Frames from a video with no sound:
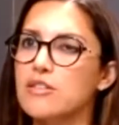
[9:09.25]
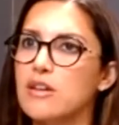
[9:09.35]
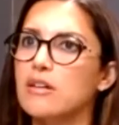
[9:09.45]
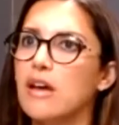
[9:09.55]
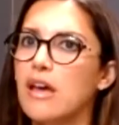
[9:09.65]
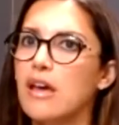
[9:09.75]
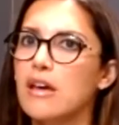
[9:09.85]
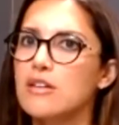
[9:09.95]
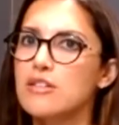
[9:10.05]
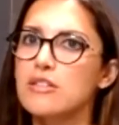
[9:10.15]
So
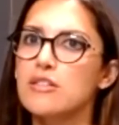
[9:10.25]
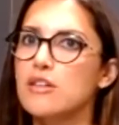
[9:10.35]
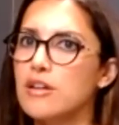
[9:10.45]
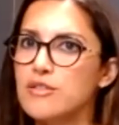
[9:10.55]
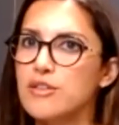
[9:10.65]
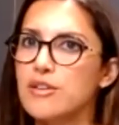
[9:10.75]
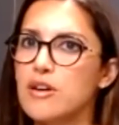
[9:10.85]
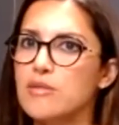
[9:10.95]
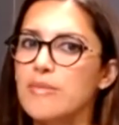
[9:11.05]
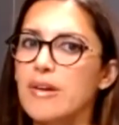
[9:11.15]
just, do your
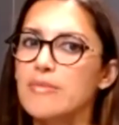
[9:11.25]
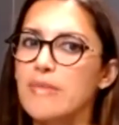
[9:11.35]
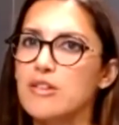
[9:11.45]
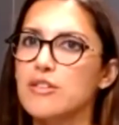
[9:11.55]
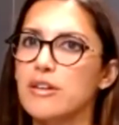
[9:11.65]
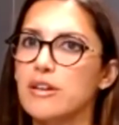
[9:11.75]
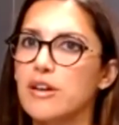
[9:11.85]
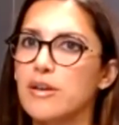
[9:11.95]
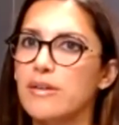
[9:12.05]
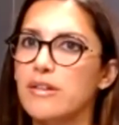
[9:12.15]
homework, make sure you're
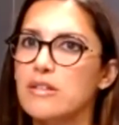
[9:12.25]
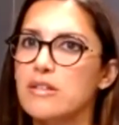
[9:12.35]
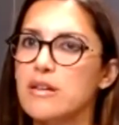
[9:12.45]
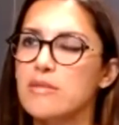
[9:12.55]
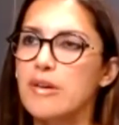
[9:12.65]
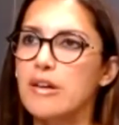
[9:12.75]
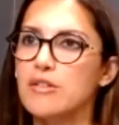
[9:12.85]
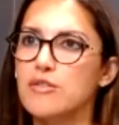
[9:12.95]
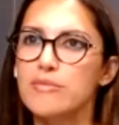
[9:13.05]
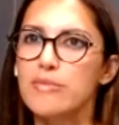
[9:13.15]
going to someone
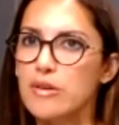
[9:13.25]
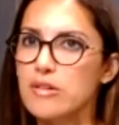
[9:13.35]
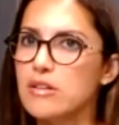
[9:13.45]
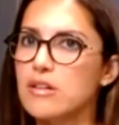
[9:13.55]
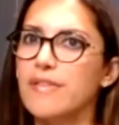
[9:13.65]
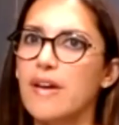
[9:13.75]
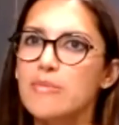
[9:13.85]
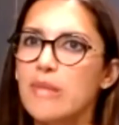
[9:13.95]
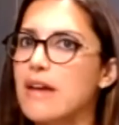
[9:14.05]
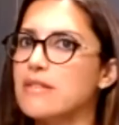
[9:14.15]
who's a board certified
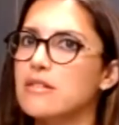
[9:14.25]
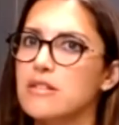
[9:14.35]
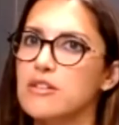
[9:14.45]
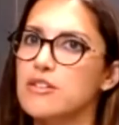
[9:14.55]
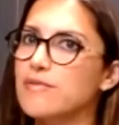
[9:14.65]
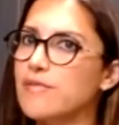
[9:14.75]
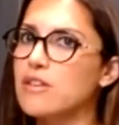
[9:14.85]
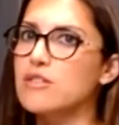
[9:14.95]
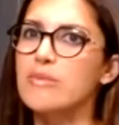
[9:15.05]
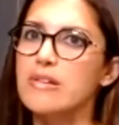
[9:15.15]
plastic surgeon,
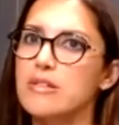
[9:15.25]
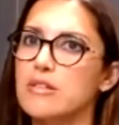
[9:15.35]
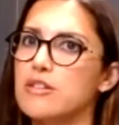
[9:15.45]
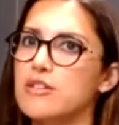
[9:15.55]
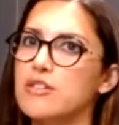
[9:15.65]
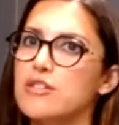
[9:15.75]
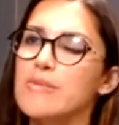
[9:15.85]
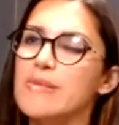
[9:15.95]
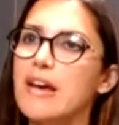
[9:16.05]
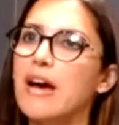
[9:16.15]
facial plastic surgeon,
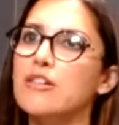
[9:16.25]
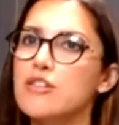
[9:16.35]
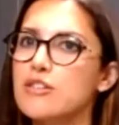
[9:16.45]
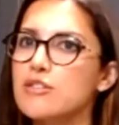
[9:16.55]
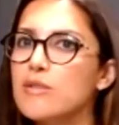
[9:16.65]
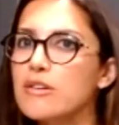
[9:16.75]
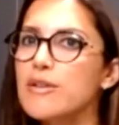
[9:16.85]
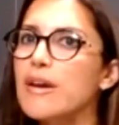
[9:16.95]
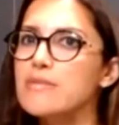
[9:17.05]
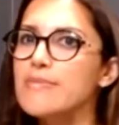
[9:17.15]
dermatologist, or
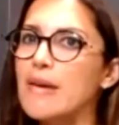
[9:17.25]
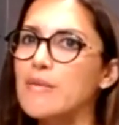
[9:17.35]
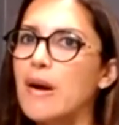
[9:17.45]
trained by